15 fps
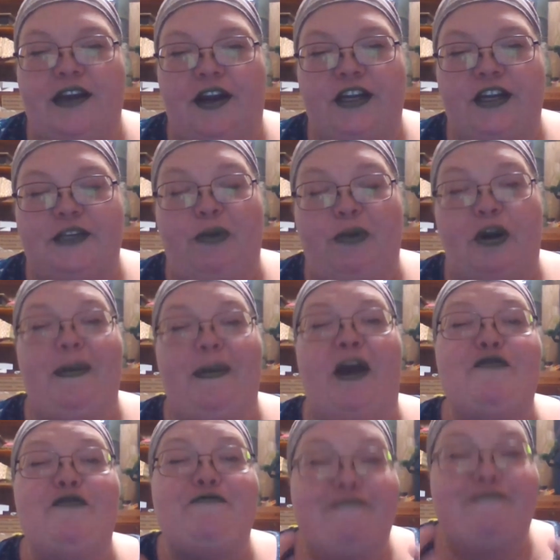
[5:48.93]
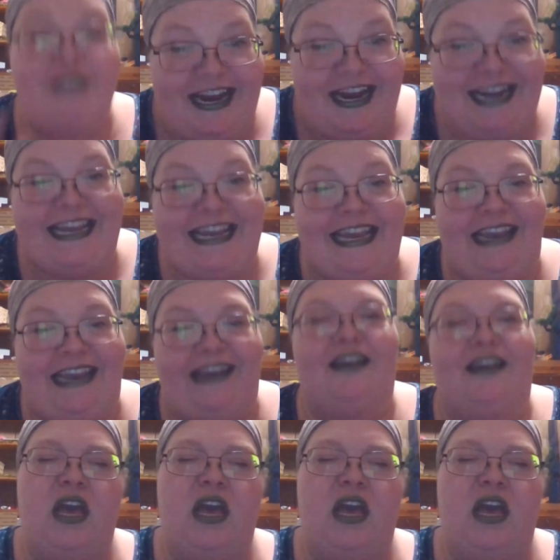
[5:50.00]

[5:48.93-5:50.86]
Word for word: hardest part about writing?